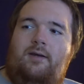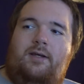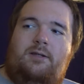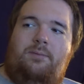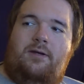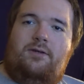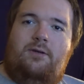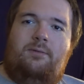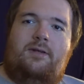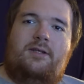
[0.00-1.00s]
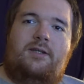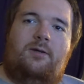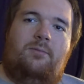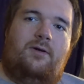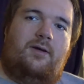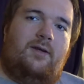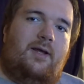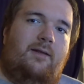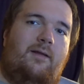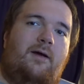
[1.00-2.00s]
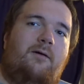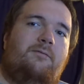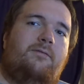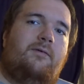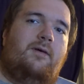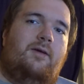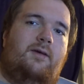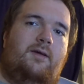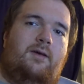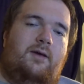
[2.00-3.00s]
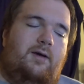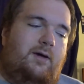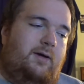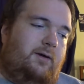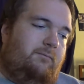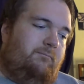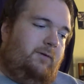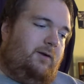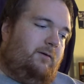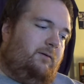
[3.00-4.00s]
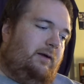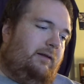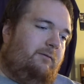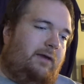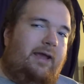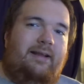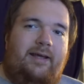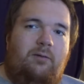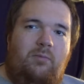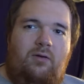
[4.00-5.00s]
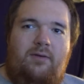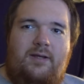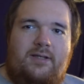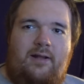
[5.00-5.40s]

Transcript: especially with the steelbook. And I love, uh, you know, I love alien movies.